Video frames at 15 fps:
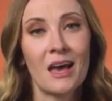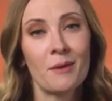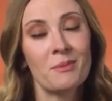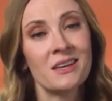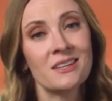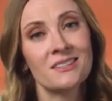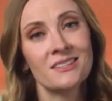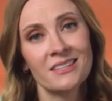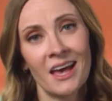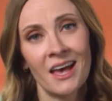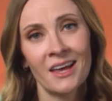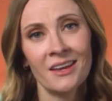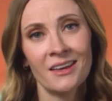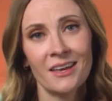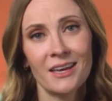That being
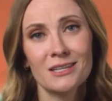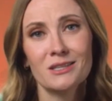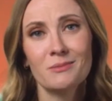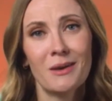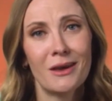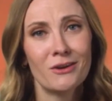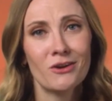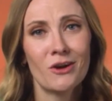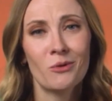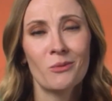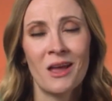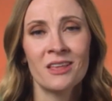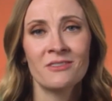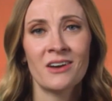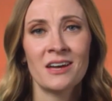said, expanding our
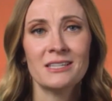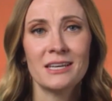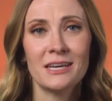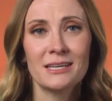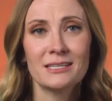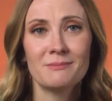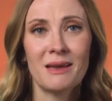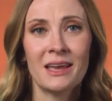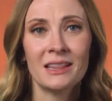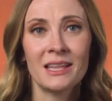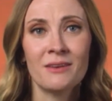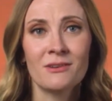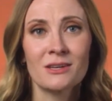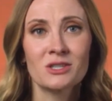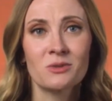well of ideas may
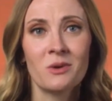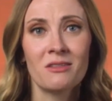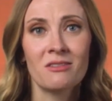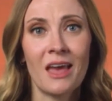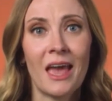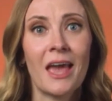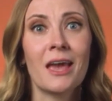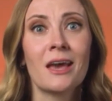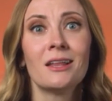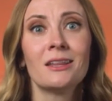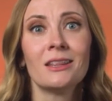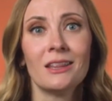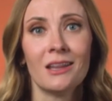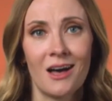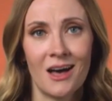leave us with a
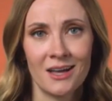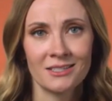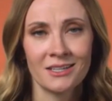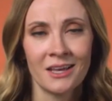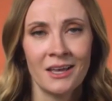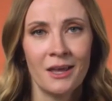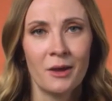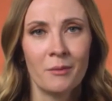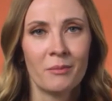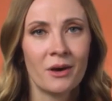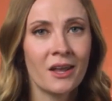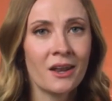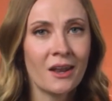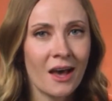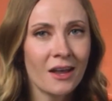lot,
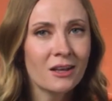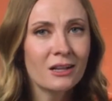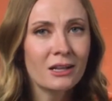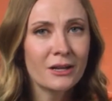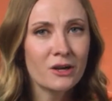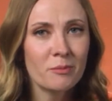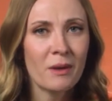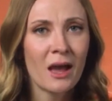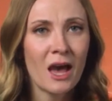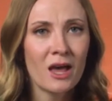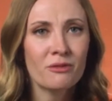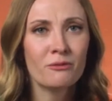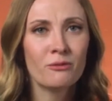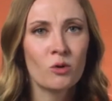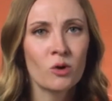but not a clear
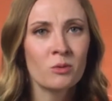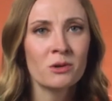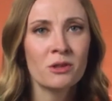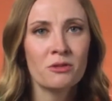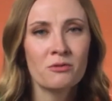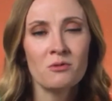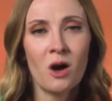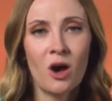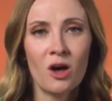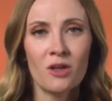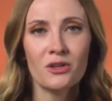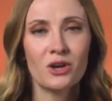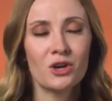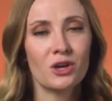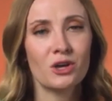path forward through all
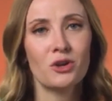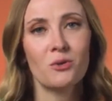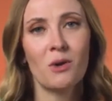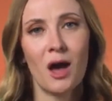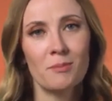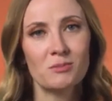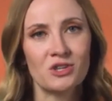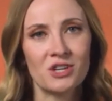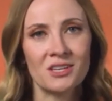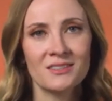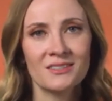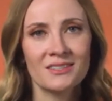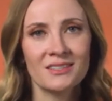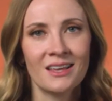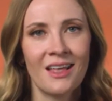the good new
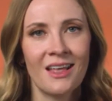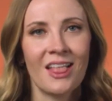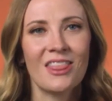options.